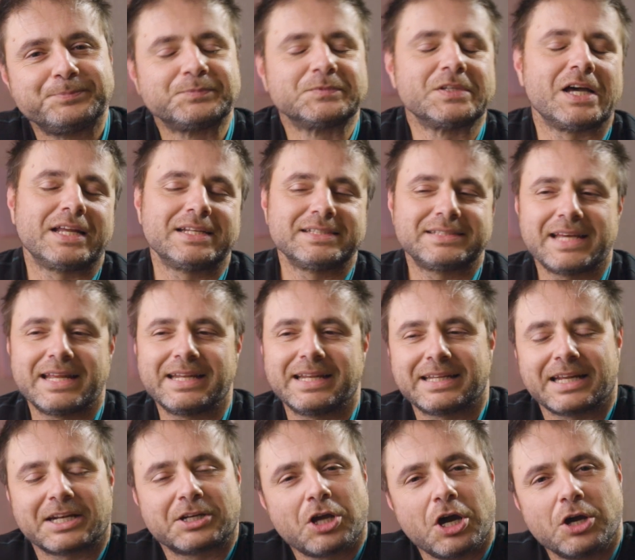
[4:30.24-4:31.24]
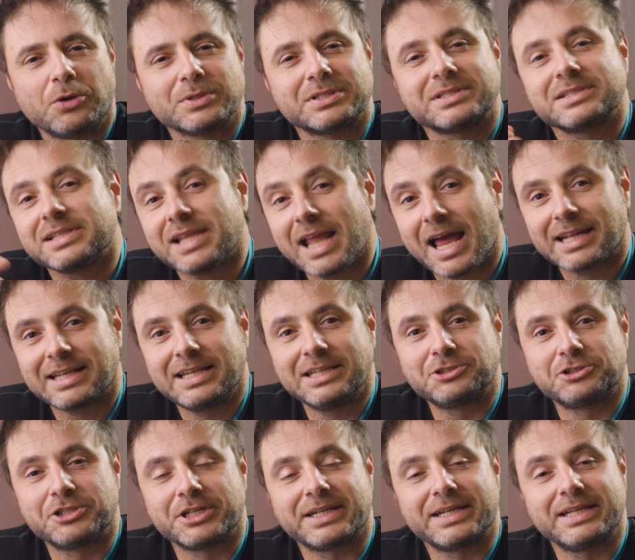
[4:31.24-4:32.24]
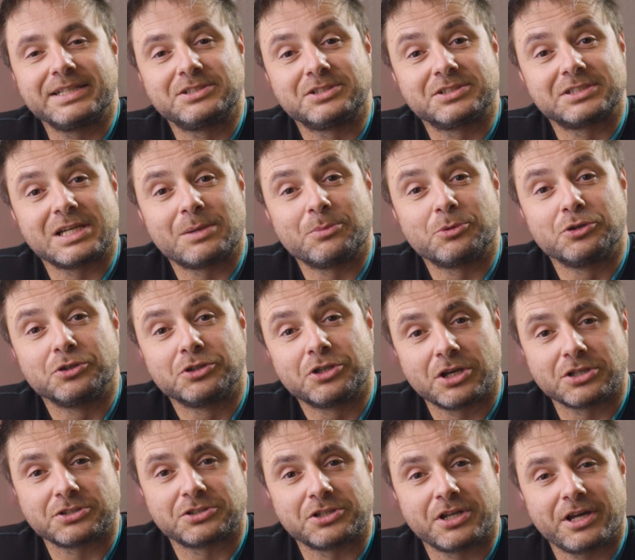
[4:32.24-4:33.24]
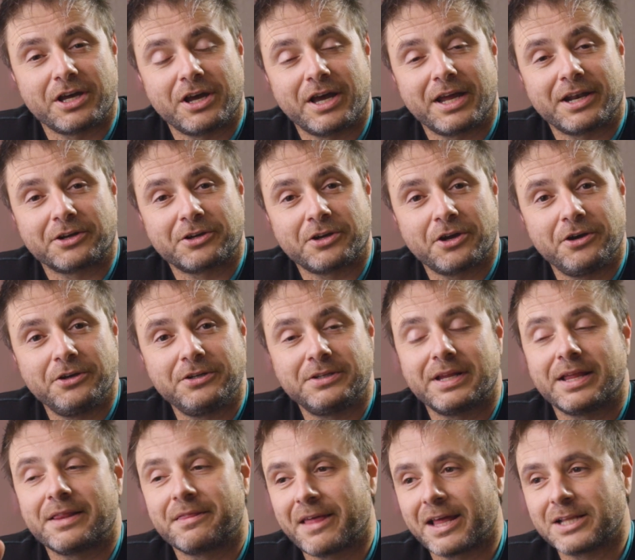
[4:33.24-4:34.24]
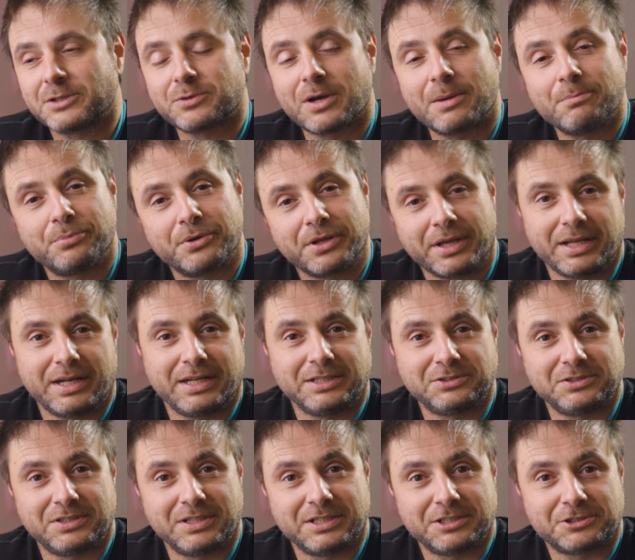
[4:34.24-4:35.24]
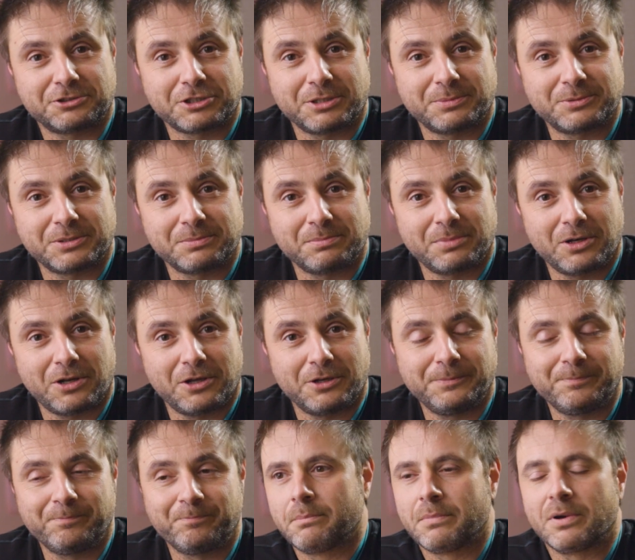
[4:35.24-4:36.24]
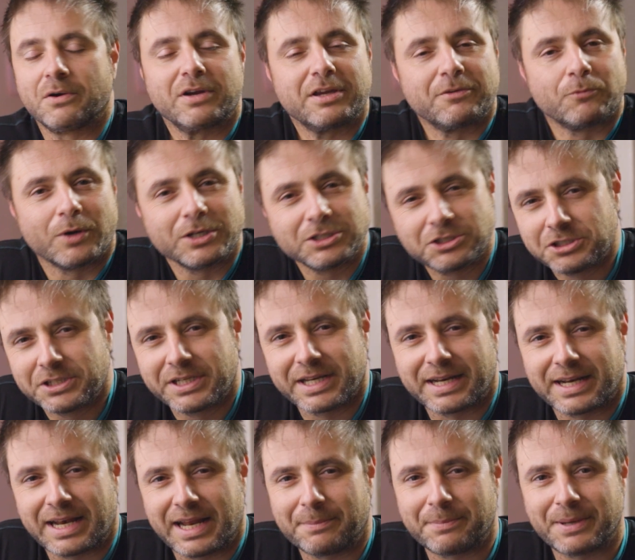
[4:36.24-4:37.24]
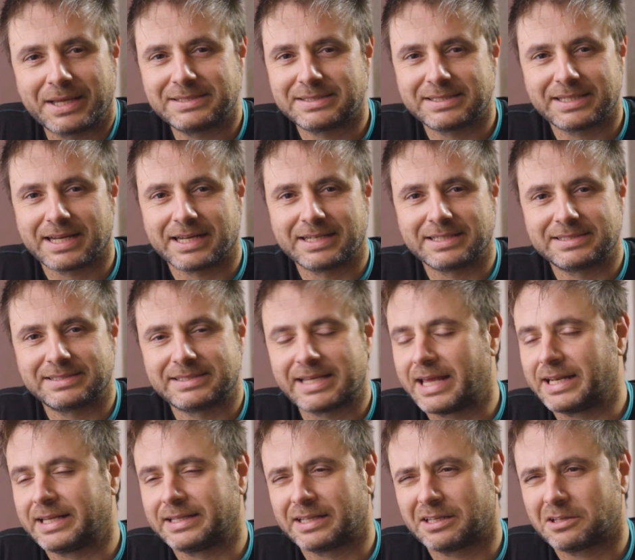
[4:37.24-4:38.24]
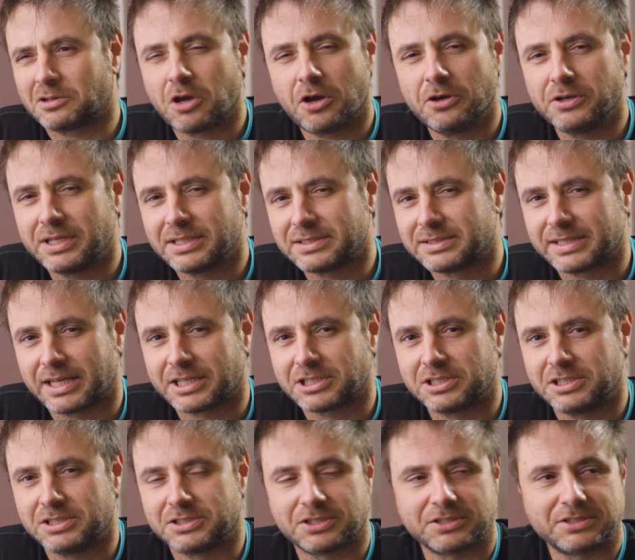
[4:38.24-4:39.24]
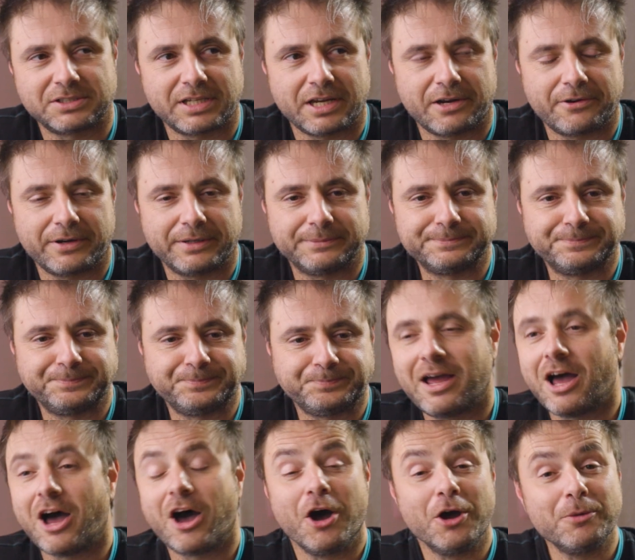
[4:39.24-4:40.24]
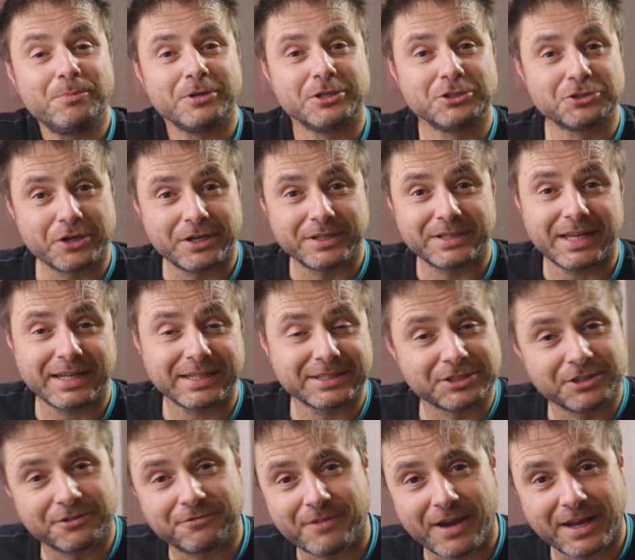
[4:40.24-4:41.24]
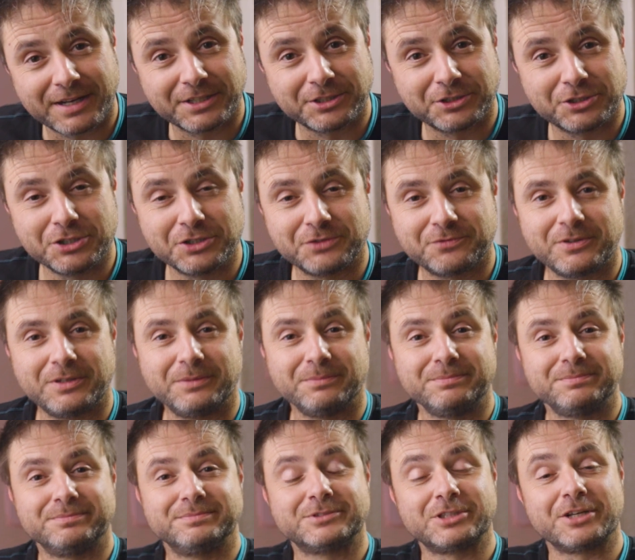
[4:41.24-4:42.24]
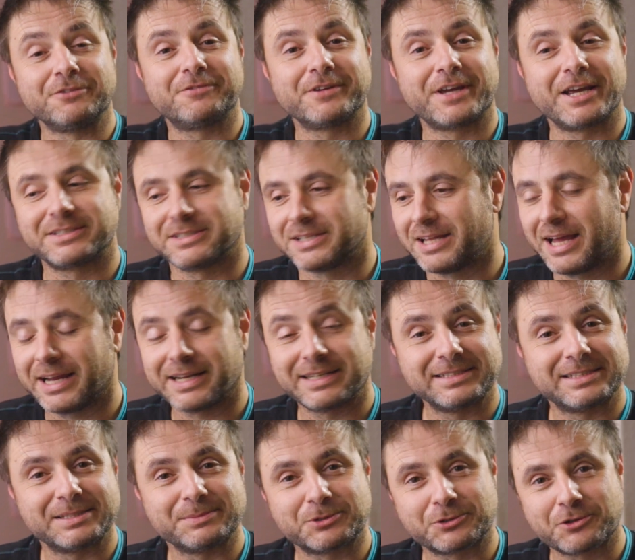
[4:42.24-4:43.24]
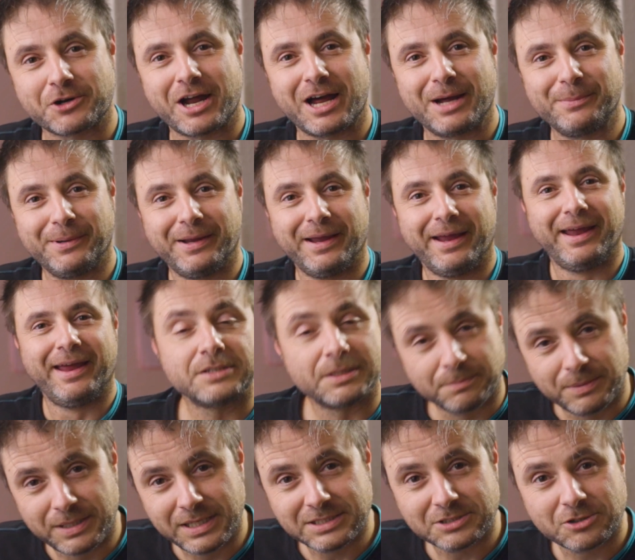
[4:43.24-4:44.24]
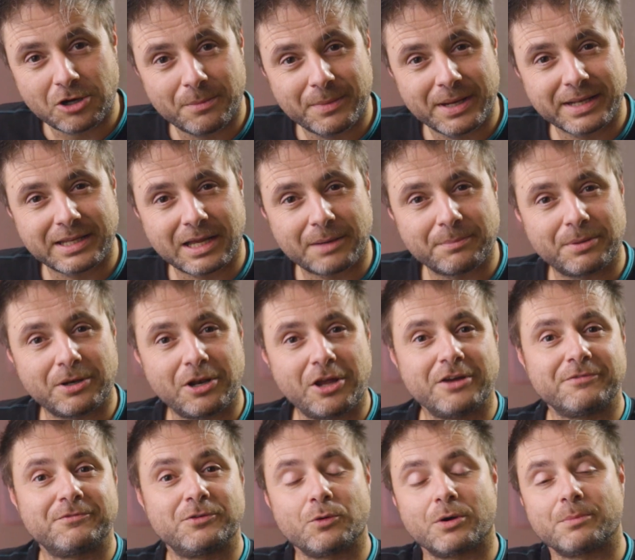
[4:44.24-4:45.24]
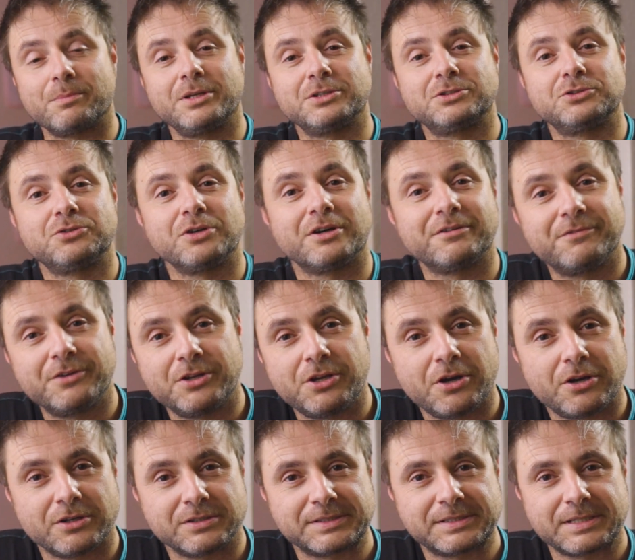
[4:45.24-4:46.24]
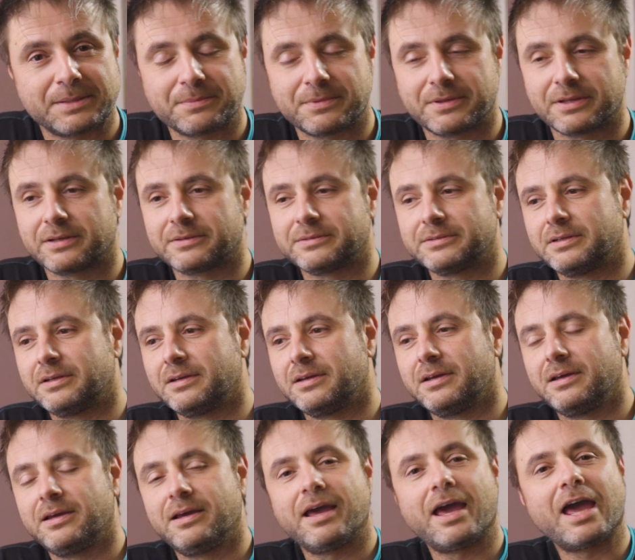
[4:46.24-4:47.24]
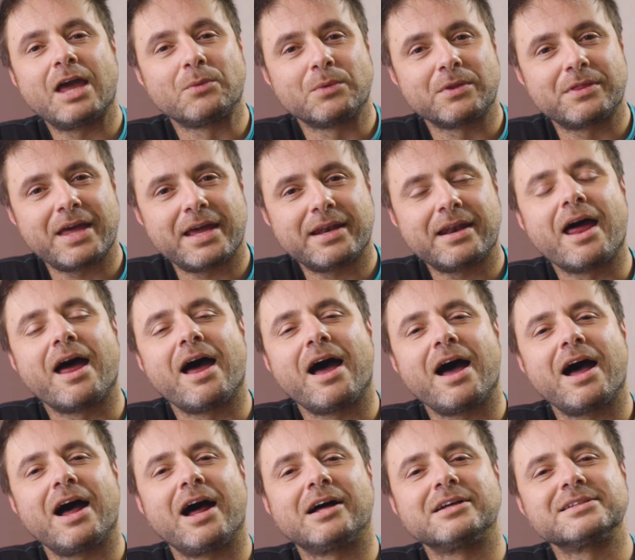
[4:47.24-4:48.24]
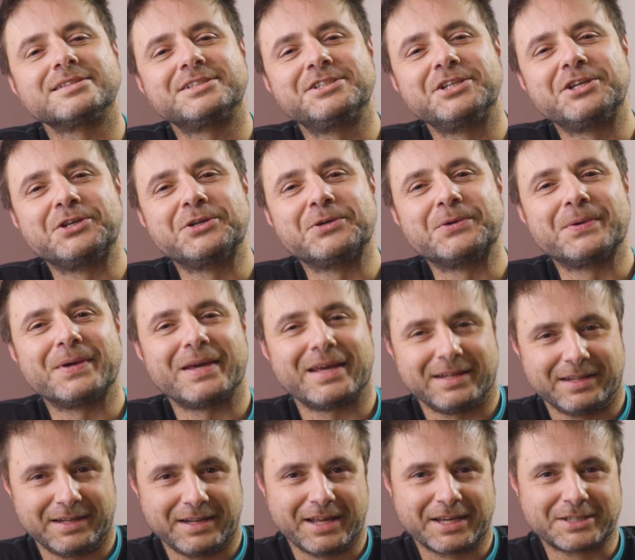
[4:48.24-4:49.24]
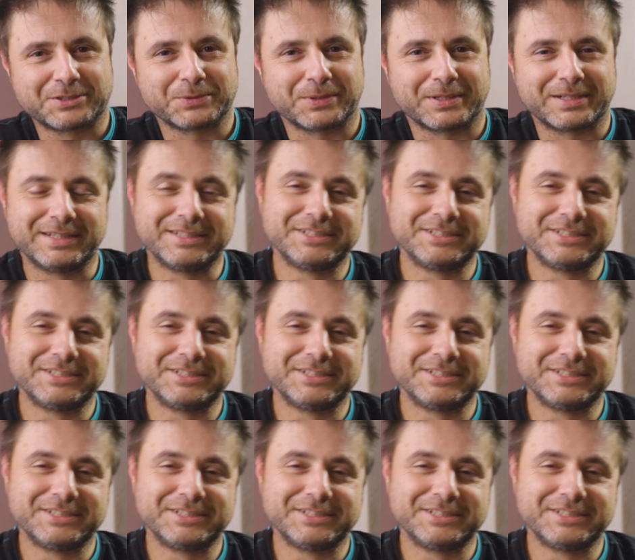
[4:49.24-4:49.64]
Now I understand that that code was slightly tricky to someone who doesn't know how to code, that's why I'm putting it into the description below, but once you get a basic understanding that code isn't actually so scary. I hope you enjoyed that and you found it useful, don't forget to like and subscribe, and please comment down below if you want me to do a video on something. And with that, I'll see you in the next one.